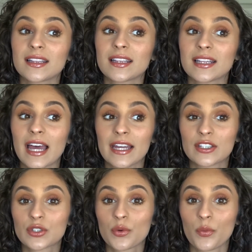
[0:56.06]

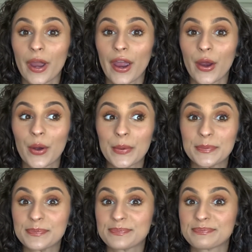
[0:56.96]
like to wear
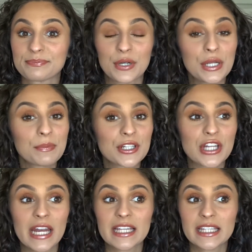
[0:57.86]
pretty
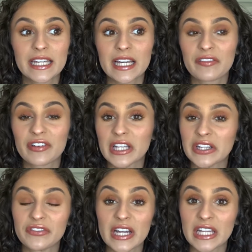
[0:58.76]
much anything. I feel
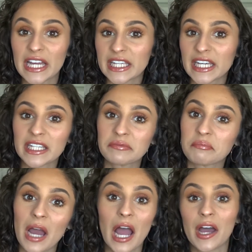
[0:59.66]
like if I like it
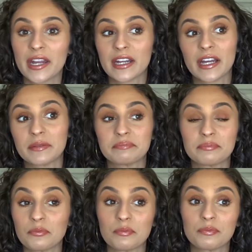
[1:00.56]
and I
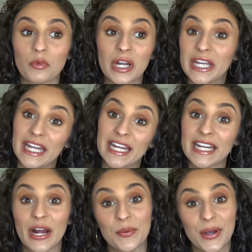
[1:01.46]
want to get
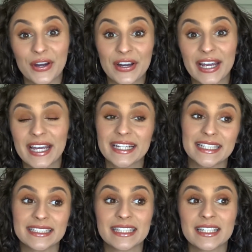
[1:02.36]
it, I'll wear it,
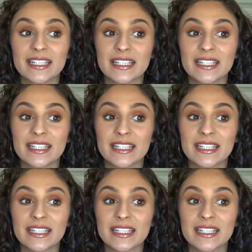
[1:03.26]
and